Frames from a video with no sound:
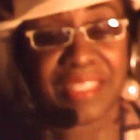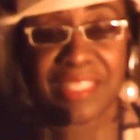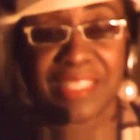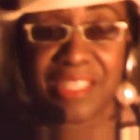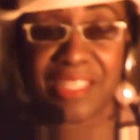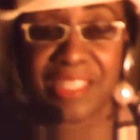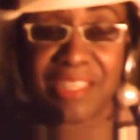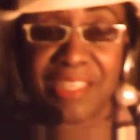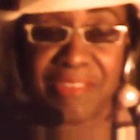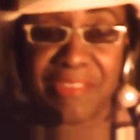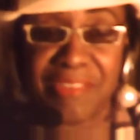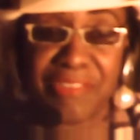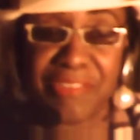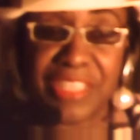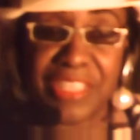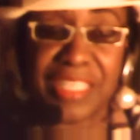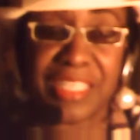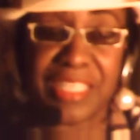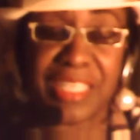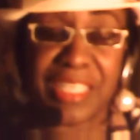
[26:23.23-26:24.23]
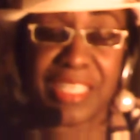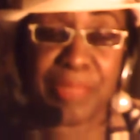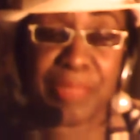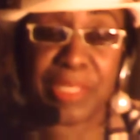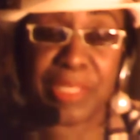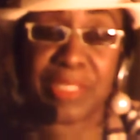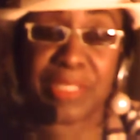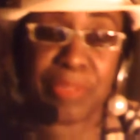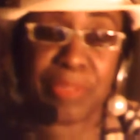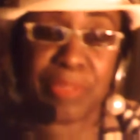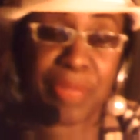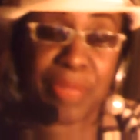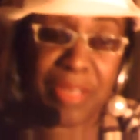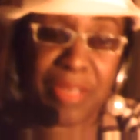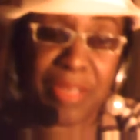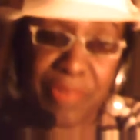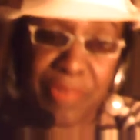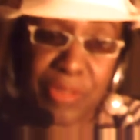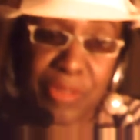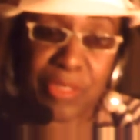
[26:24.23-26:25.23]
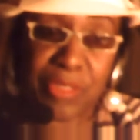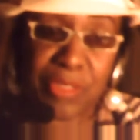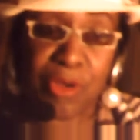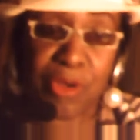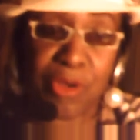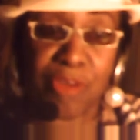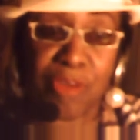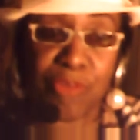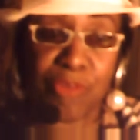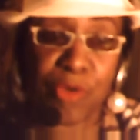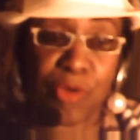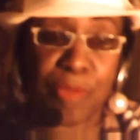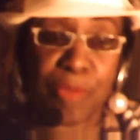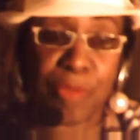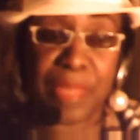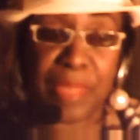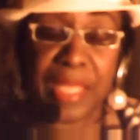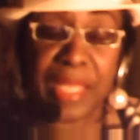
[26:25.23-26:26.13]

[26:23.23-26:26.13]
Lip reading: love if he did it because they probably feel sorry for him